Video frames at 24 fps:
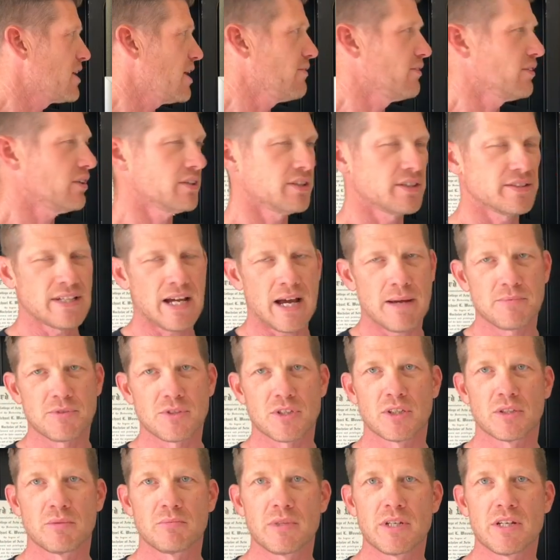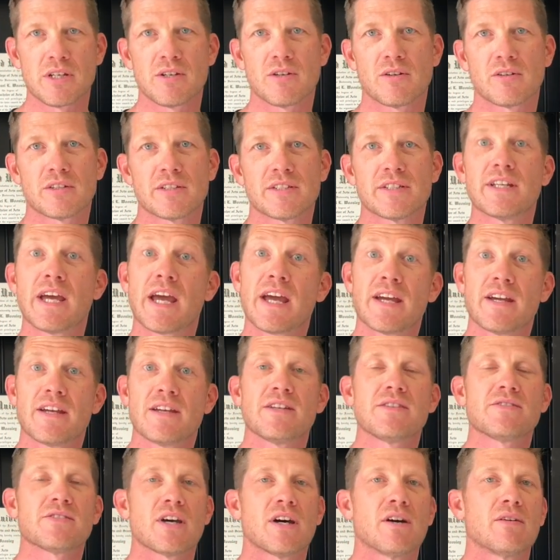on the top is going to be your
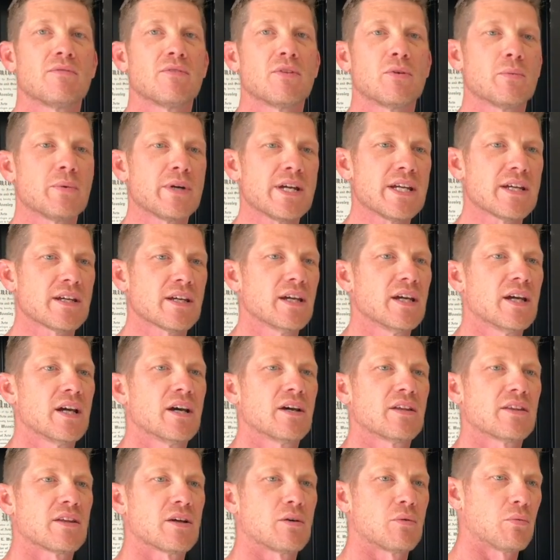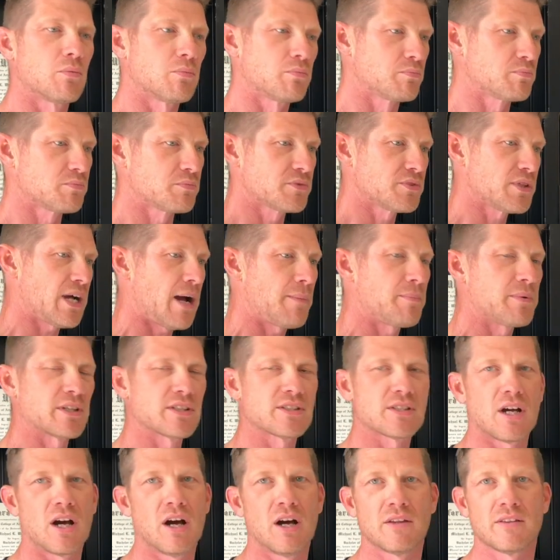days of the week. The topics
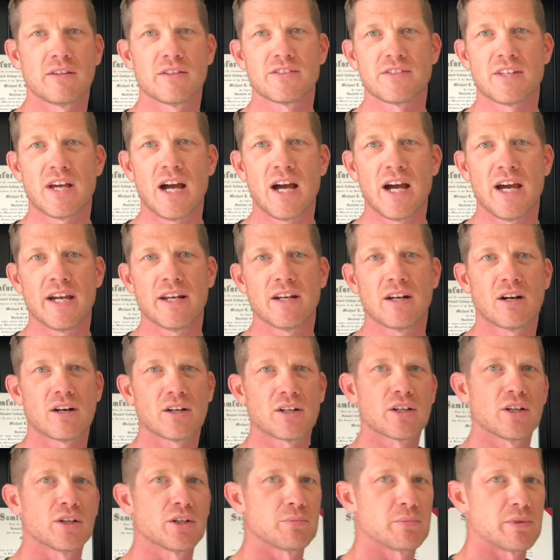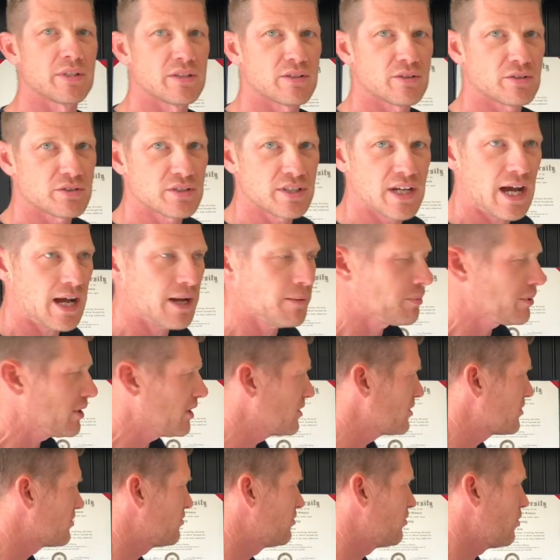on the side are going to be your
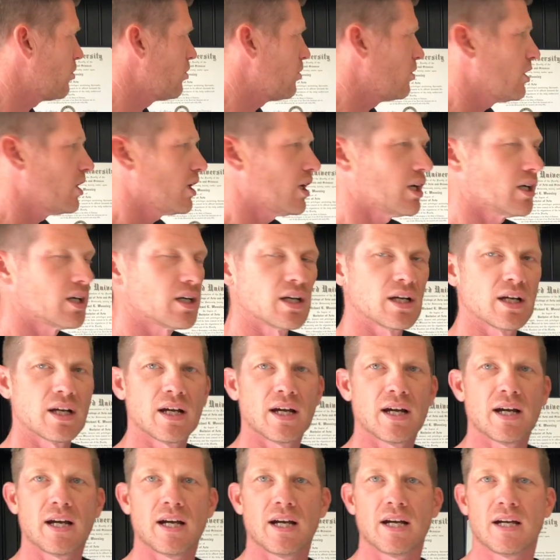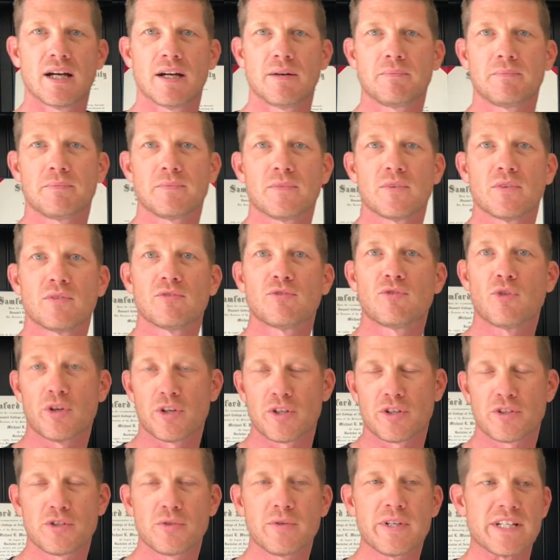topics for
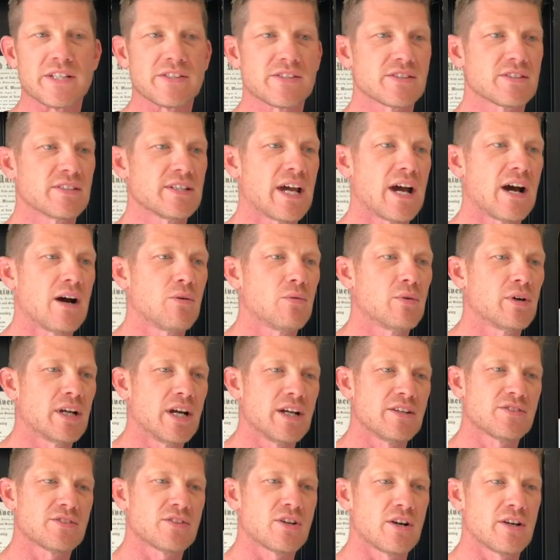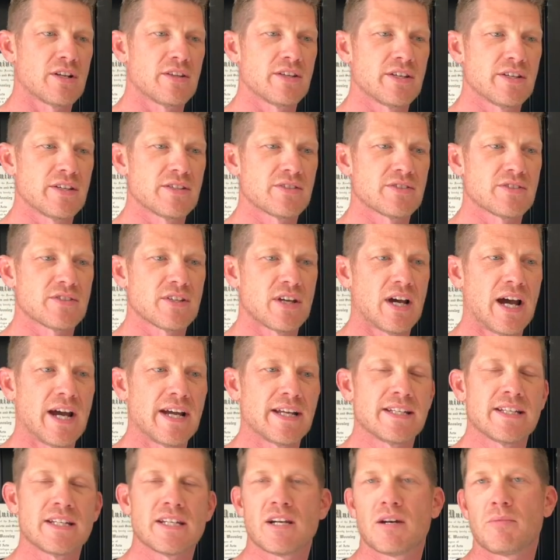your tweets. Now, when I started this
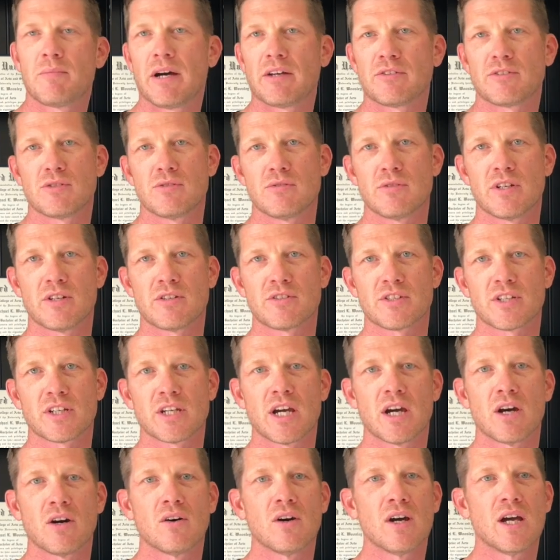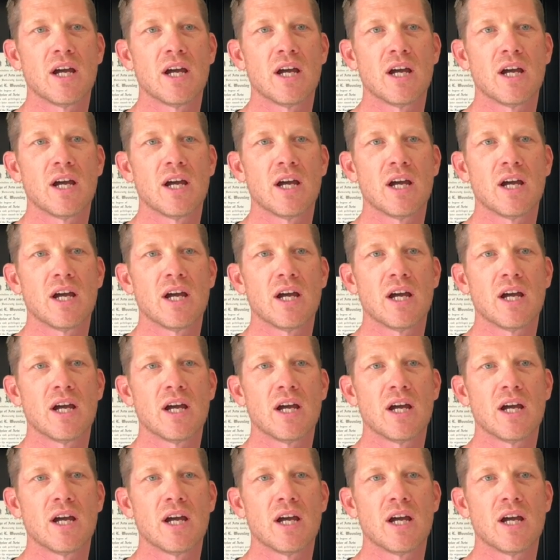idea about 2 years ago,